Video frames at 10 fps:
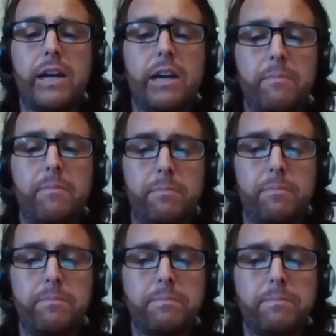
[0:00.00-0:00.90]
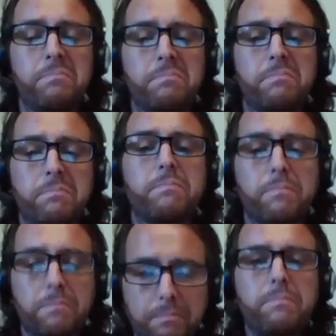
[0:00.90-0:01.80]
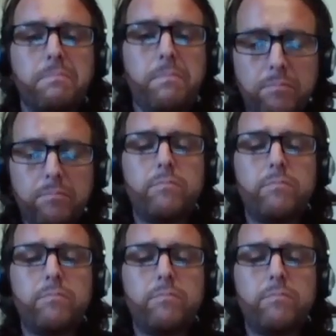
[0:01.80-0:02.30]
Other people can do the same thing as me.